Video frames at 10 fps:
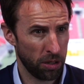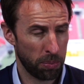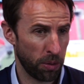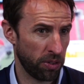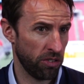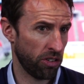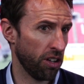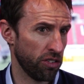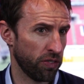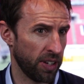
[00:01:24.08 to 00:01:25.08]
You're both in
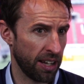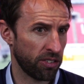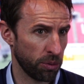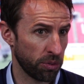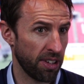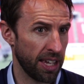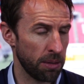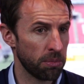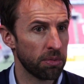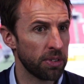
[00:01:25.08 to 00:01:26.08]
charge of a national
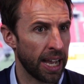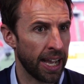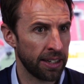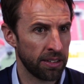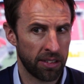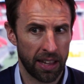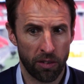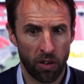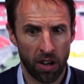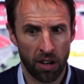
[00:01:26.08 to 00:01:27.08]
team, and
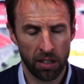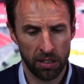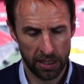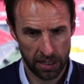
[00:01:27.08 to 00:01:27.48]
there are